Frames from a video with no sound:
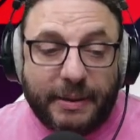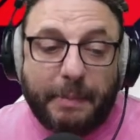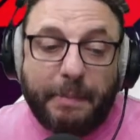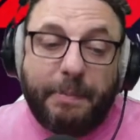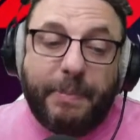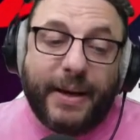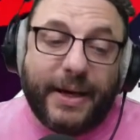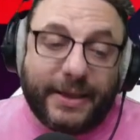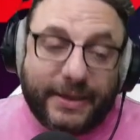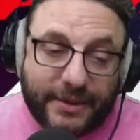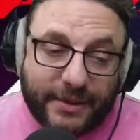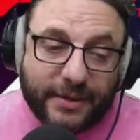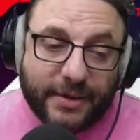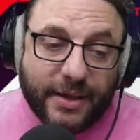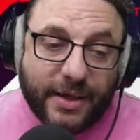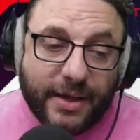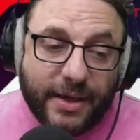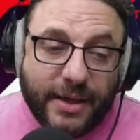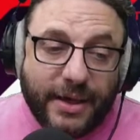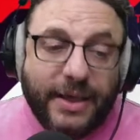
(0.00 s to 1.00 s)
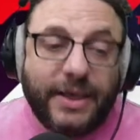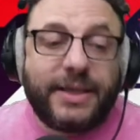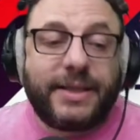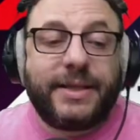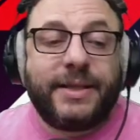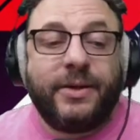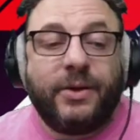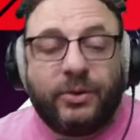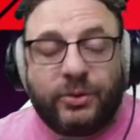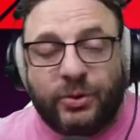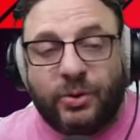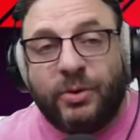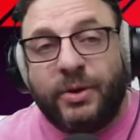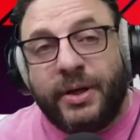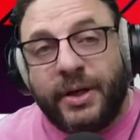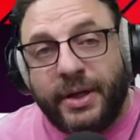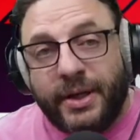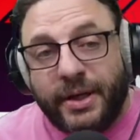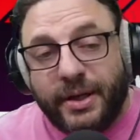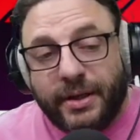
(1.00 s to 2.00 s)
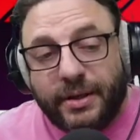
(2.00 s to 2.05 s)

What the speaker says: But it's not only